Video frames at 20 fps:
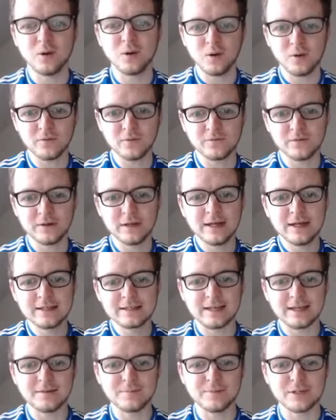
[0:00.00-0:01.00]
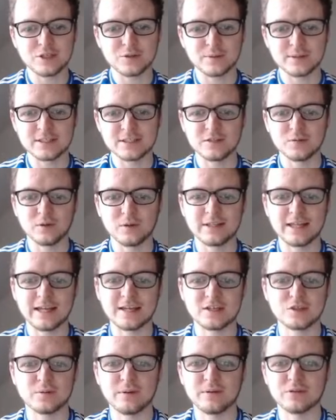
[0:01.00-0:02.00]
of Game Week 21
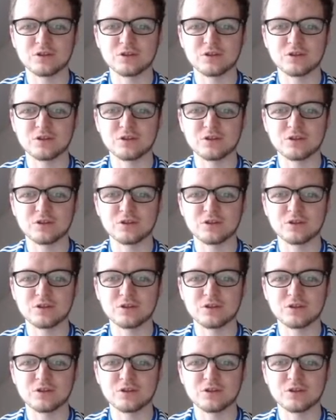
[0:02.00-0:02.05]
as well,